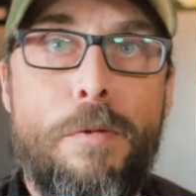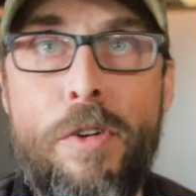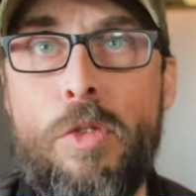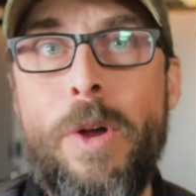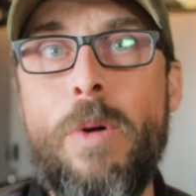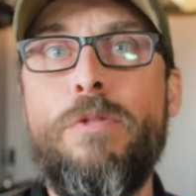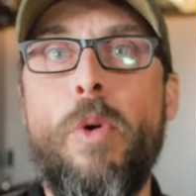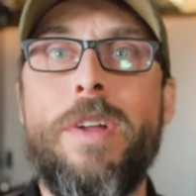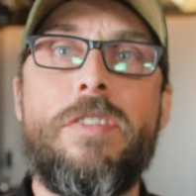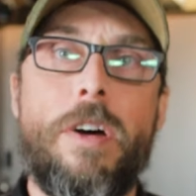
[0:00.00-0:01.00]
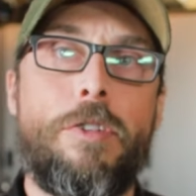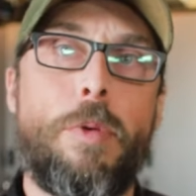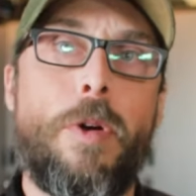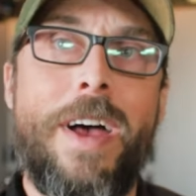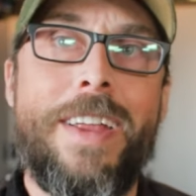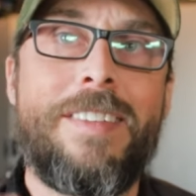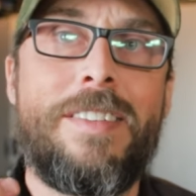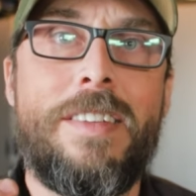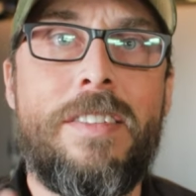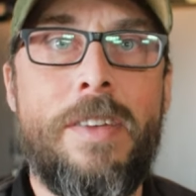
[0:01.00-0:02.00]
The first way to avoid seller's regret is
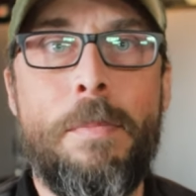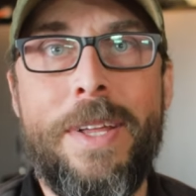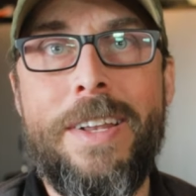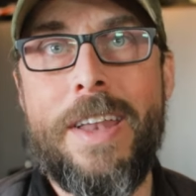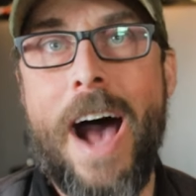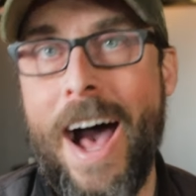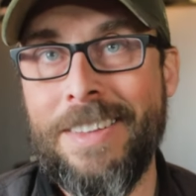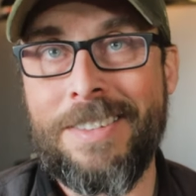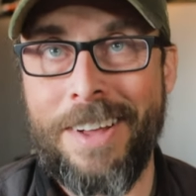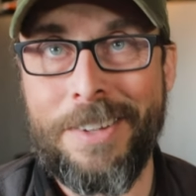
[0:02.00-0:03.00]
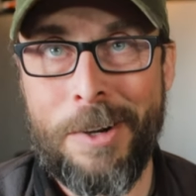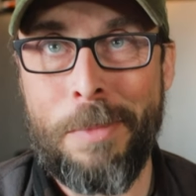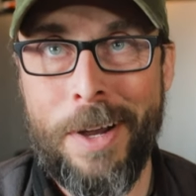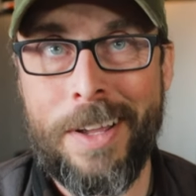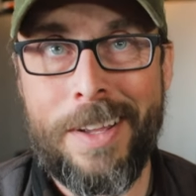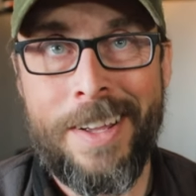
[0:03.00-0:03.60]
to simply not sell your bike.